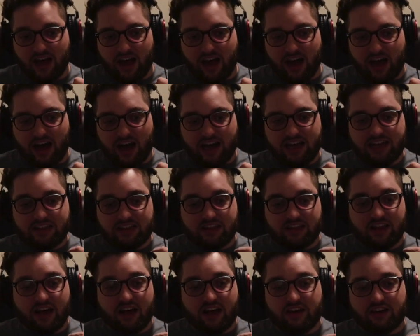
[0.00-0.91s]
I
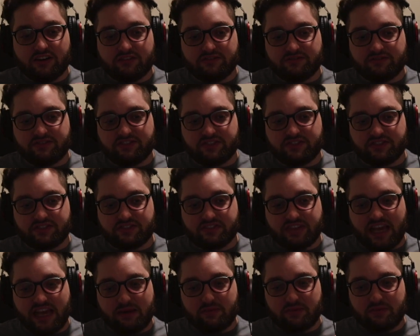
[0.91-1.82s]

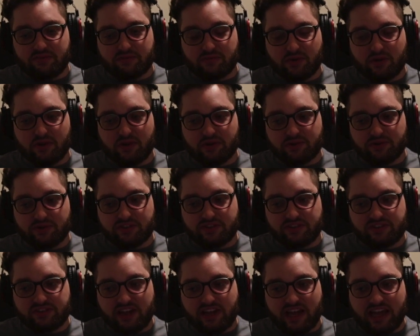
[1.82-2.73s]
loved Game of
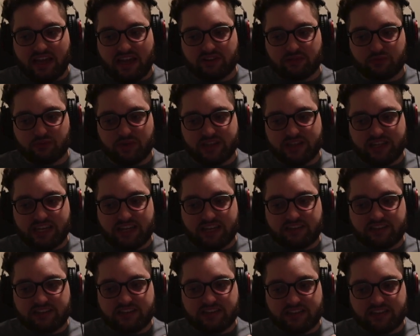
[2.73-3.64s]
Thrones, and when the
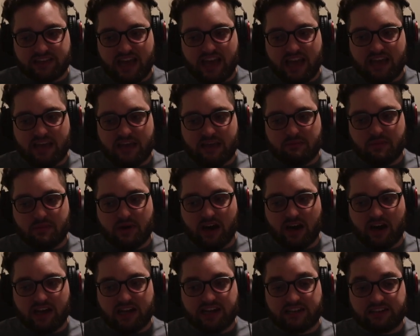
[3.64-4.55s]
ending came,
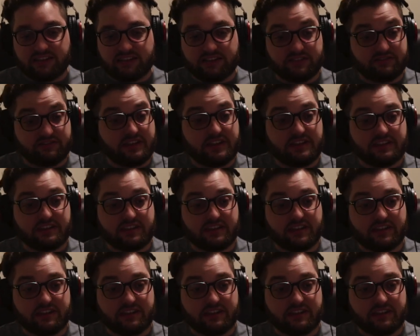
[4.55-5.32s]
I defended it.